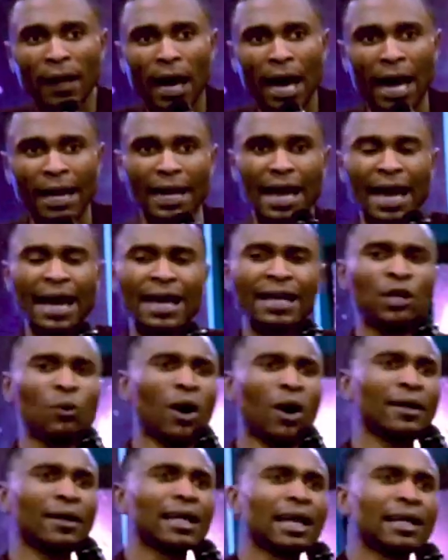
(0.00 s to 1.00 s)
And
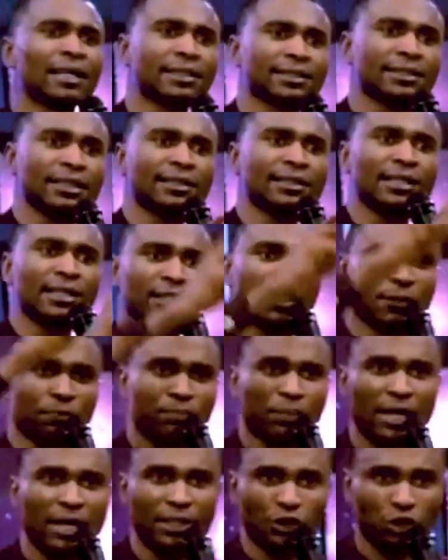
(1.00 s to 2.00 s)
anyone that is in this
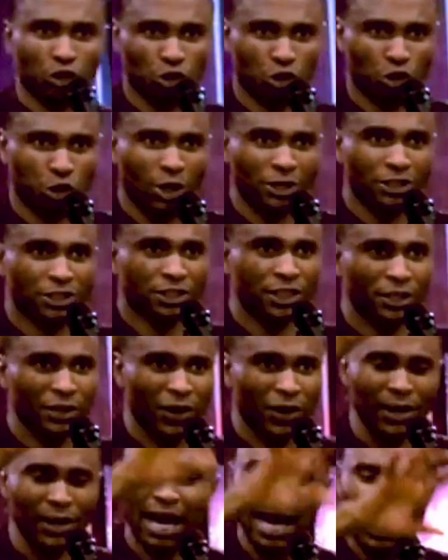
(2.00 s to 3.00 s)
place trusting
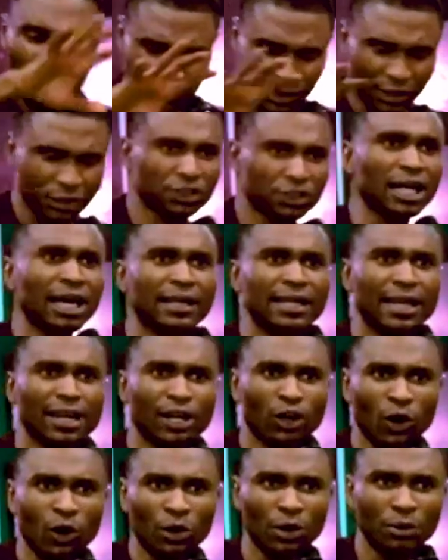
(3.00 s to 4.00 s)
God, I understand the
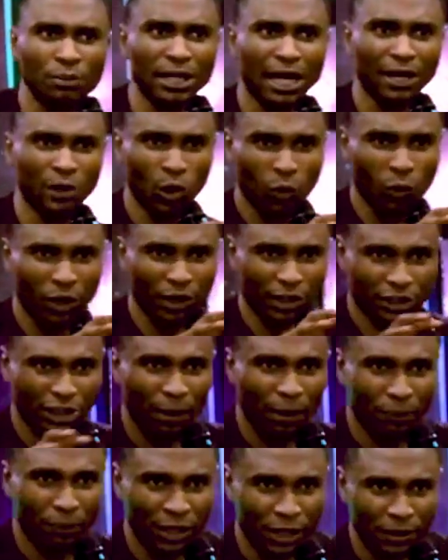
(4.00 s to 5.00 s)
economy, I know what is
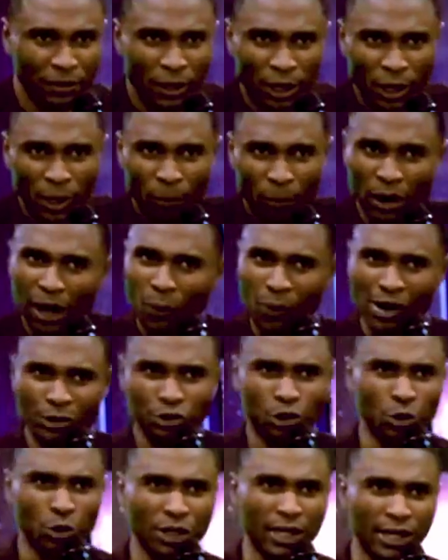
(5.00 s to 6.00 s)
happening, but I
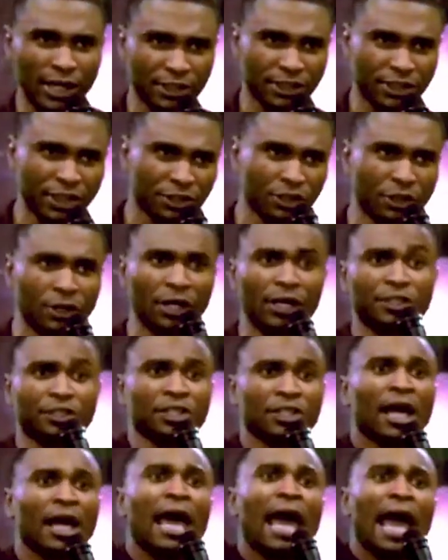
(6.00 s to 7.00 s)
want to release this
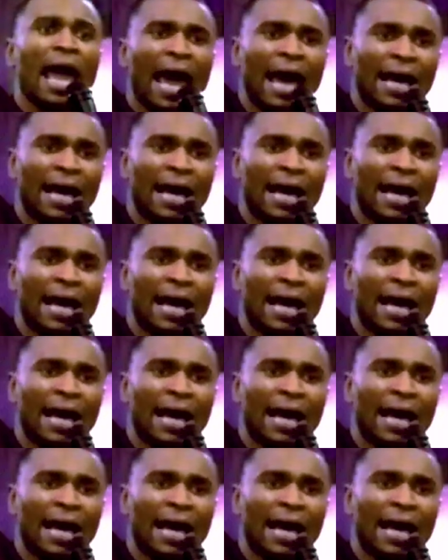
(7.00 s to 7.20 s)
grace.